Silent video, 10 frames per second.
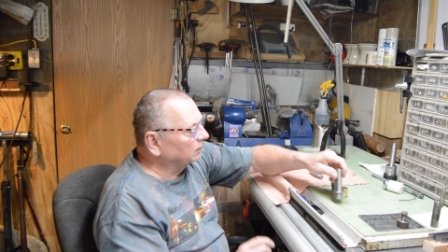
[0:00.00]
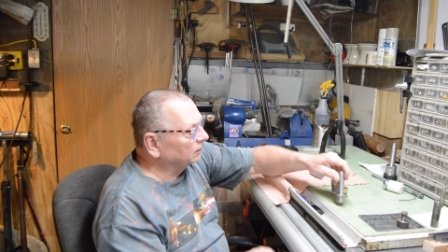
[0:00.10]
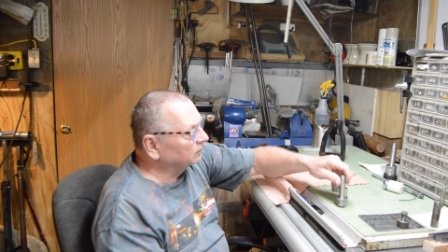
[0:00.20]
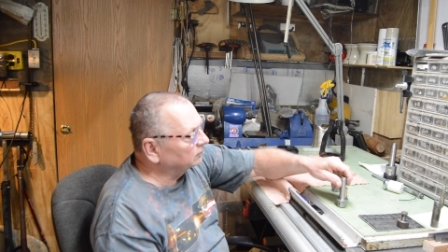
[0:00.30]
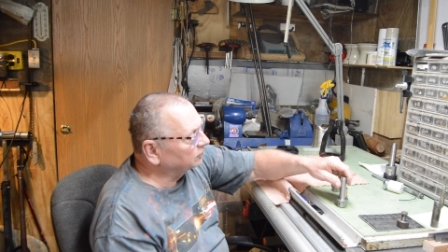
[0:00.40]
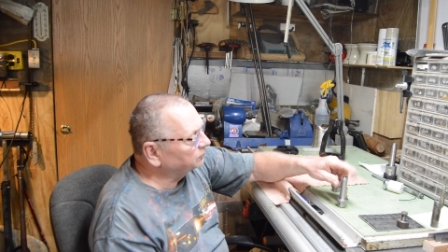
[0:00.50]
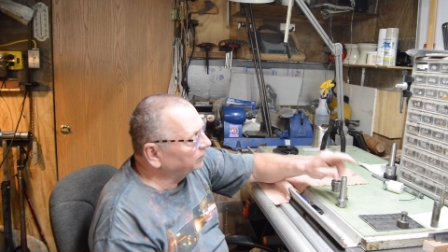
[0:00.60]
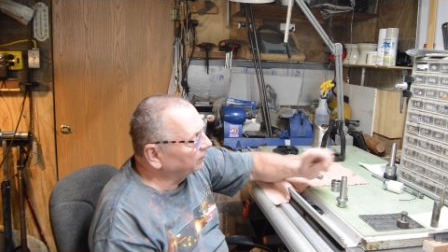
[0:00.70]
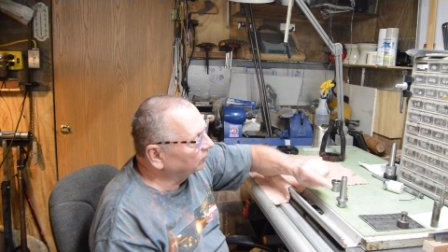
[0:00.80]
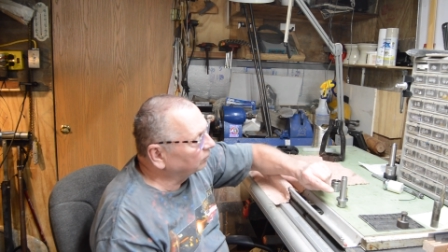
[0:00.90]
This is a
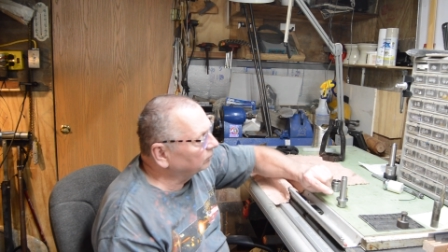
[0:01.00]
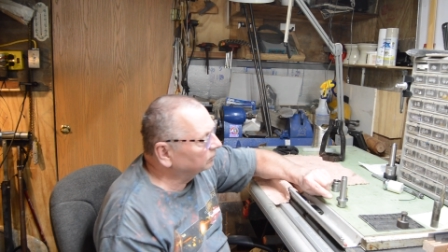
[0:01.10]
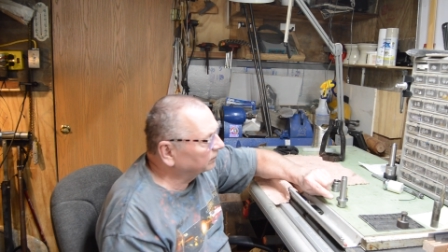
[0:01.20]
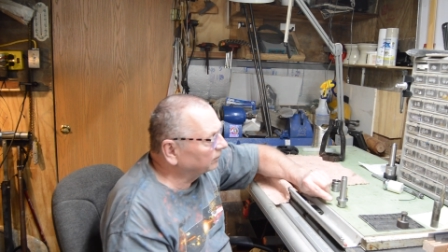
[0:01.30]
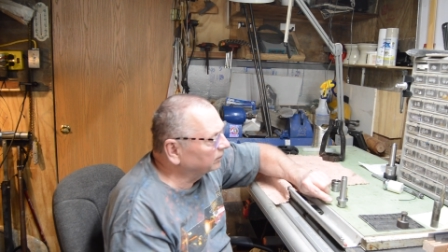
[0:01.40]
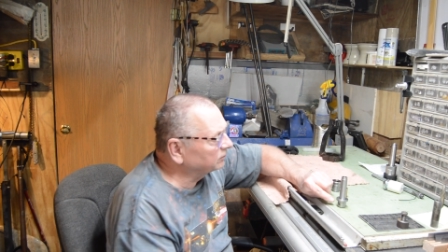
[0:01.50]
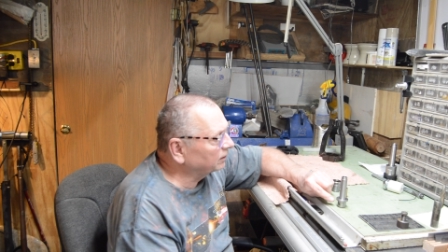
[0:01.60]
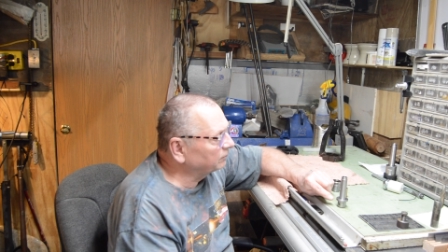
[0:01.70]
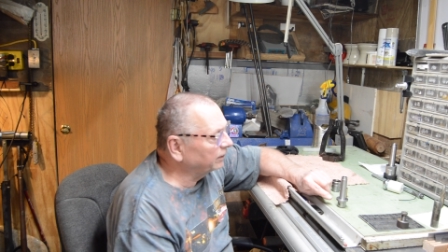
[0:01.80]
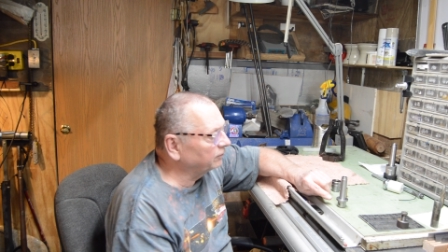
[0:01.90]
spindle. Now this
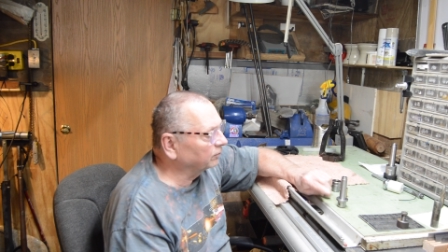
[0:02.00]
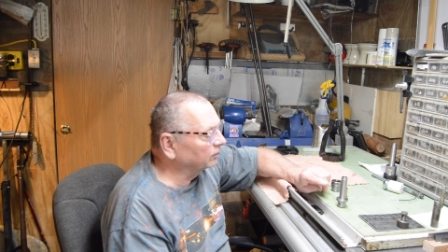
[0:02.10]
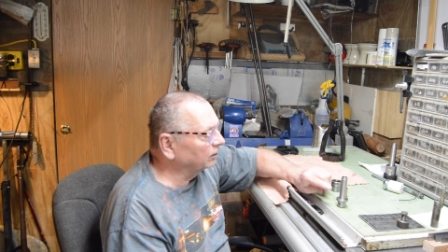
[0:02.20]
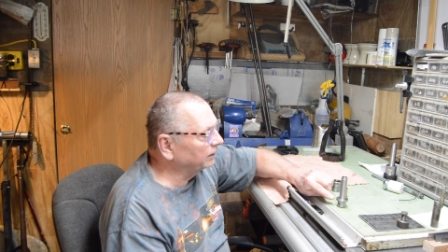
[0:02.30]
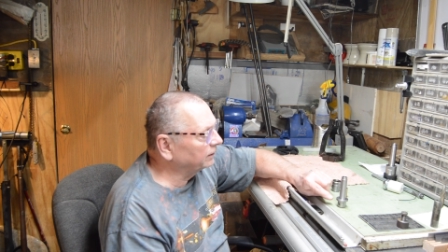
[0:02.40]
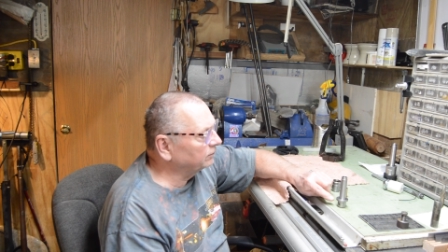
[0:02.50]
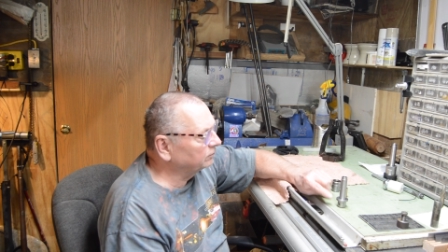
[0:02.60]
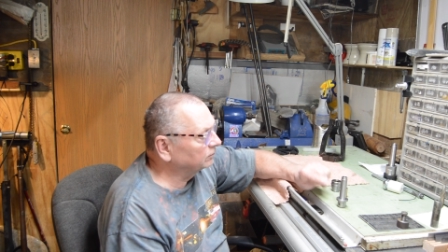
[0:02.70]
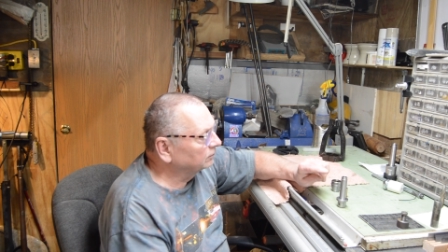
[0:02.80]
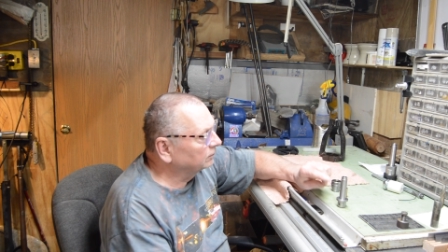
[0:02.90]
I made for the
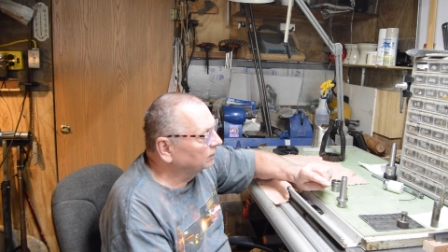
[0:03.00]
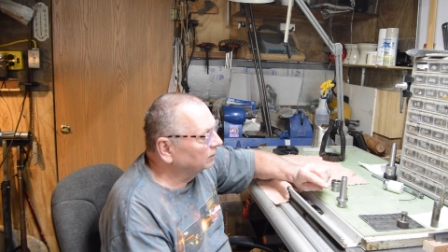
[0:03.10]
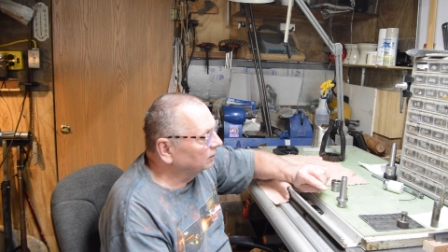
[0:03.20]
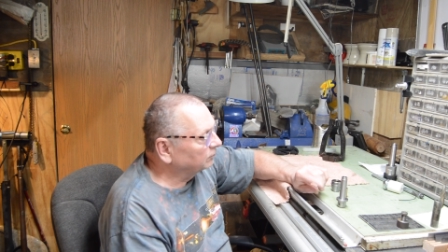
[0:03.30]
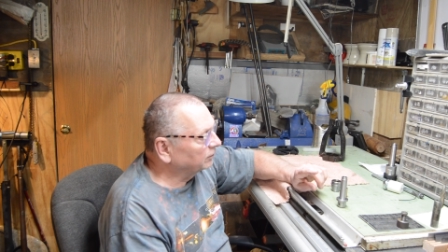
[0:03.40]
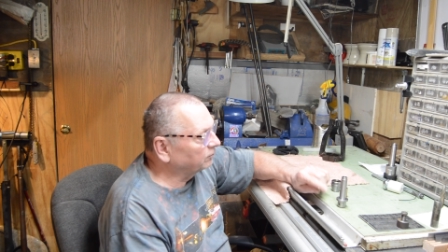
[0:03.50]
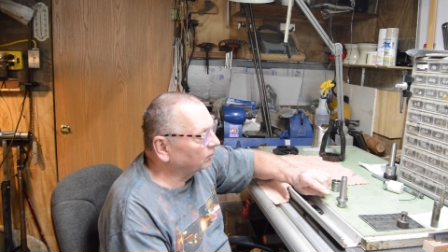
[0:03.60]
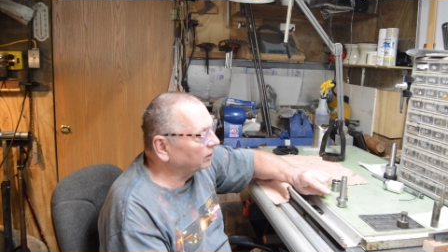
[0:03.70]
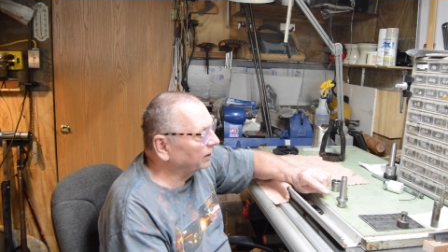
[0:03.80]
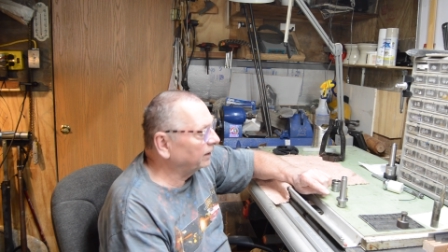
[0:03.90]
lathe
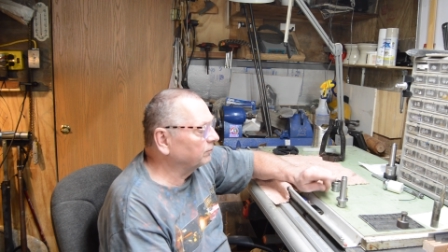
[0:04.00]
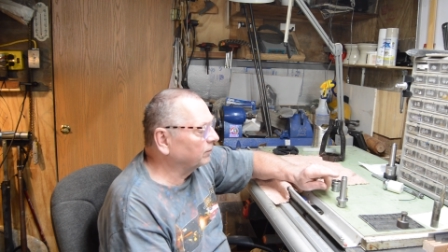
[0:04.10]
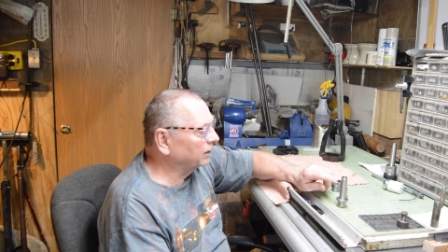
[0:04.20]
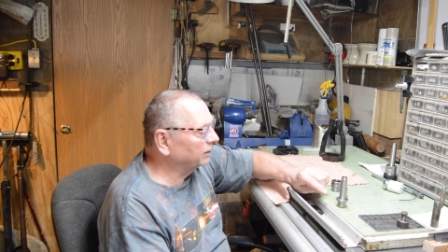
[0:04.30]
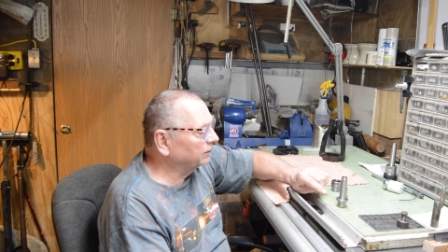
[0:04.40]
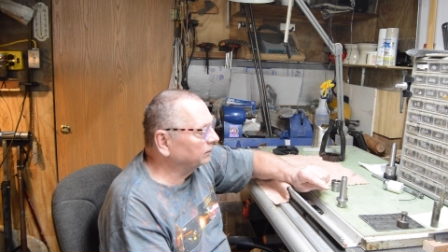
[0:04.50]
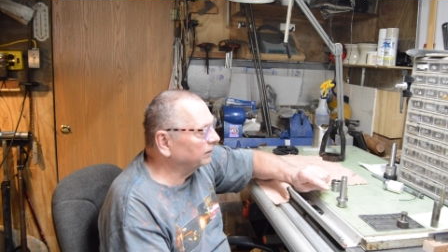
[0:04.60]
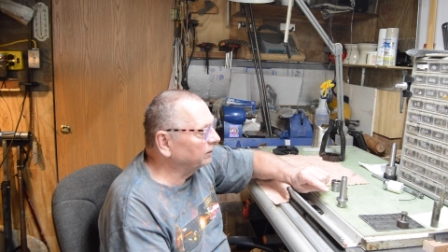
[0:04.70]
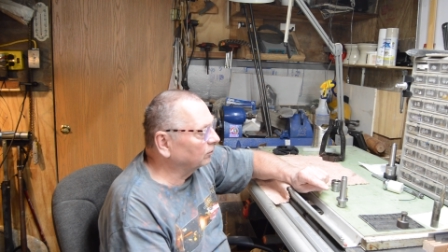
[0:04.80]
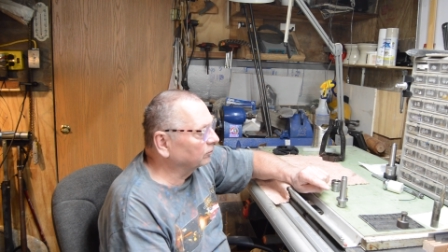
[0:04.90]
before I had my
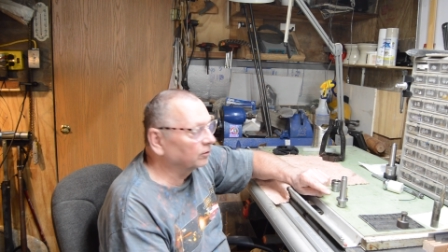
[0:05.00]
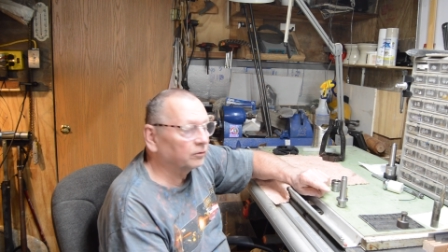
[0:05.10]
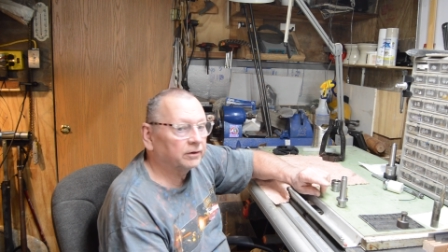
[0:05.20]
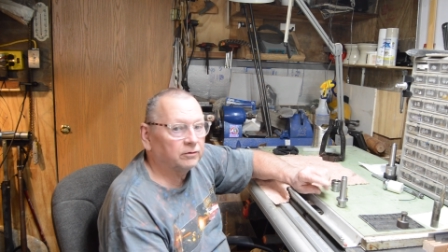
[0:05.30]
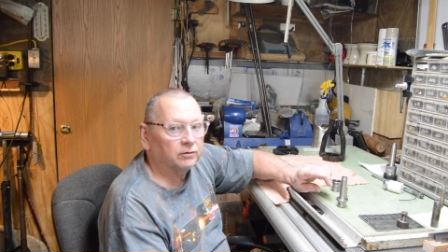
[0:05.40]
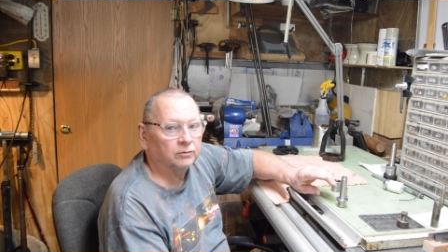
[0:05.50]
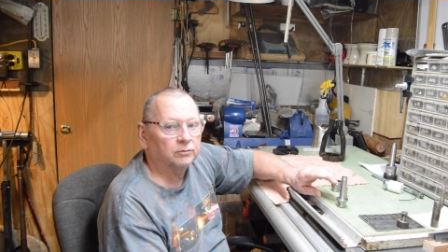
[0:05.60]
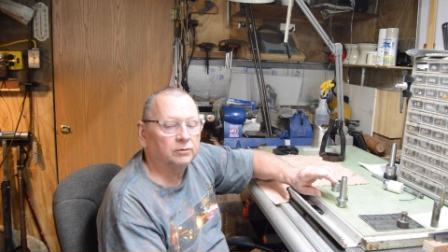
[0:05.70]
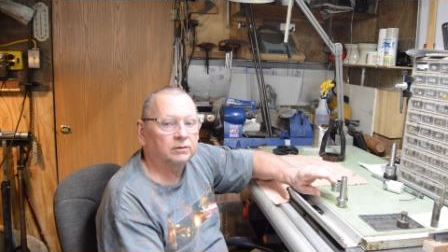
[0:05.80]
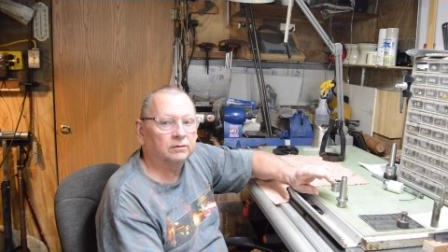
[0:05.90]

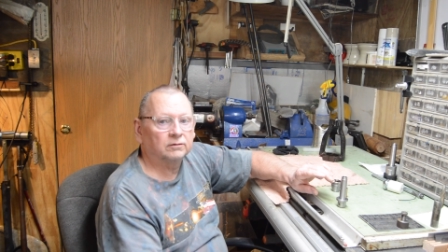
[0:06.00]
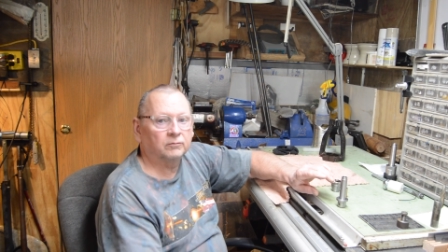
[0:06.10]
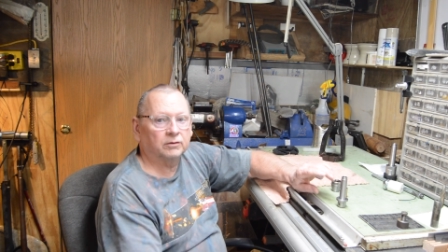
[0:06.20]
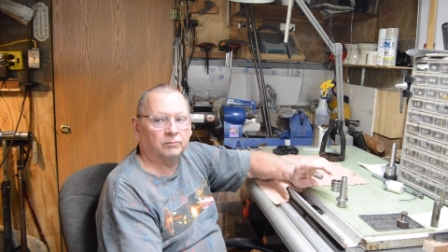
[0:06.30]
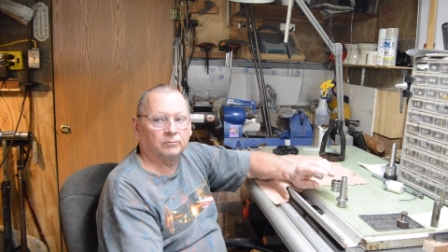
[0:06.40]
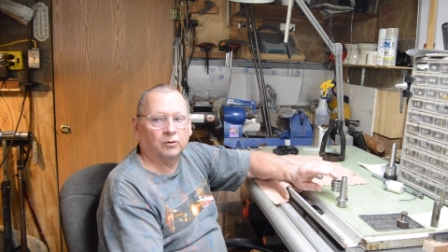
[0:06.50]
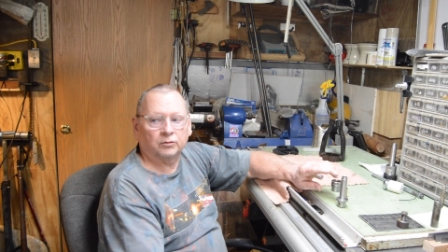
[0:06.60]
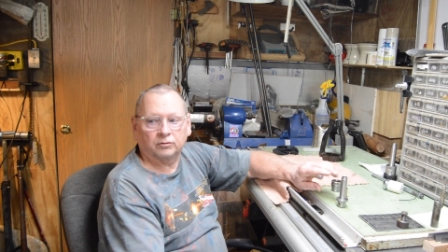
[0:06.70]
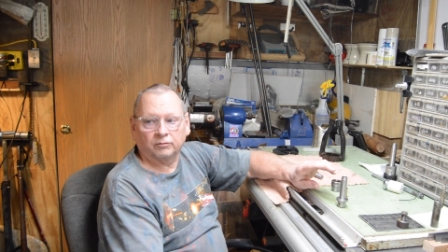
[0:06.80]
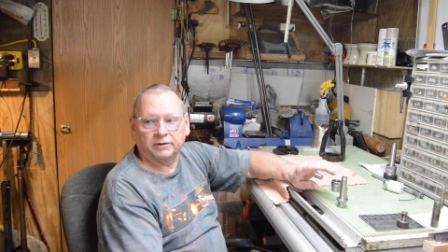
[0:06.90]
ER32 with a
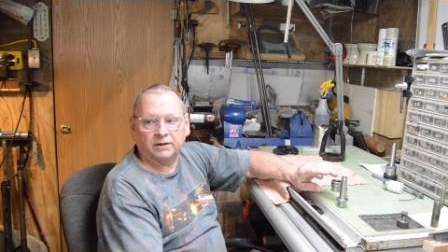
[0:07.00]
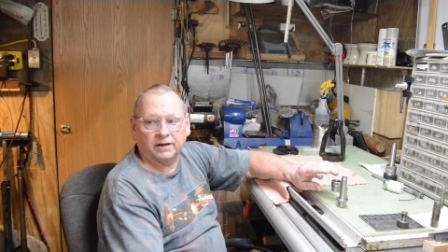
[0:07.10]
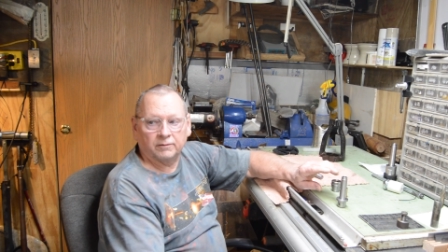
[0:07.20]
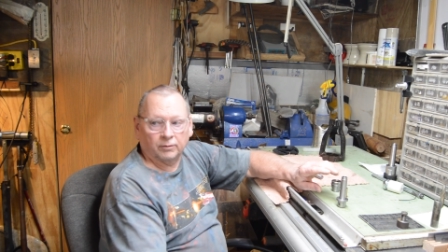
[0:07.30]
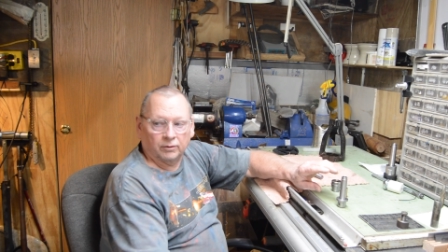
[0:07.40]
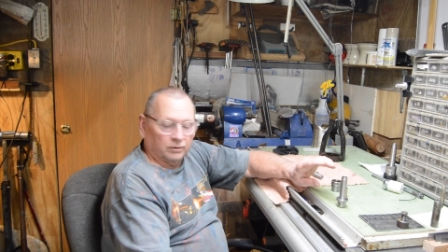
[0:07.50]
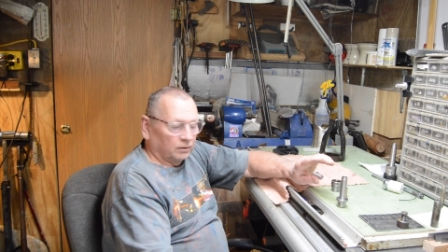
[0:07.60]
Morse 3 taper.